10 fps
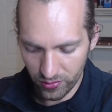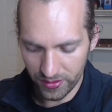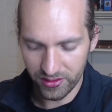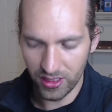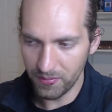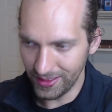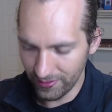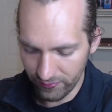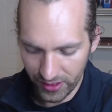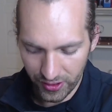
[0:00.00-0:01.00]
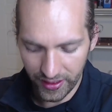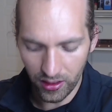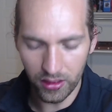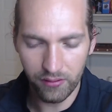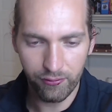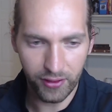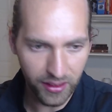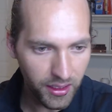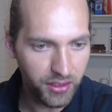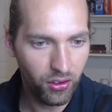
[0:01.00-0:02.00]
or it's going to be at very
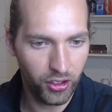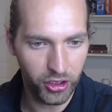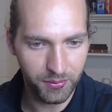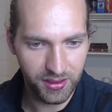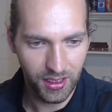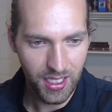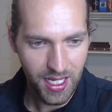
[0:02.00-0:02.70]
unfriendly terms.